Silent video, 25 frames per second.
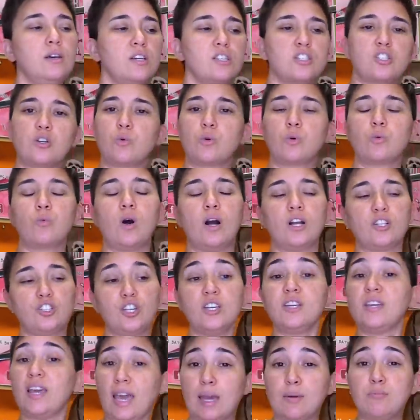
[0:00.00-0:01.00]
So we're
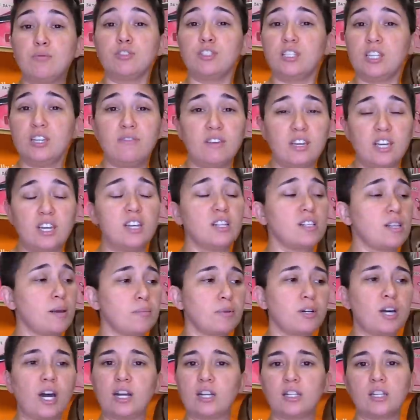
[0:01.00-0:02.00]
watching cable TV because
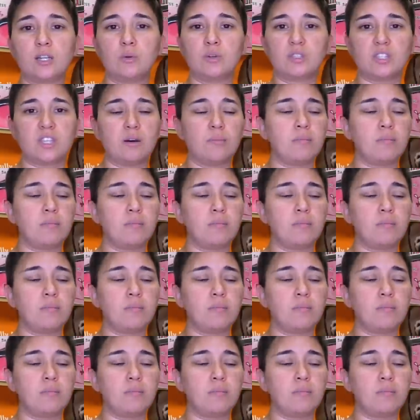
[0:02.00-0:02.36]
I'm cuddling with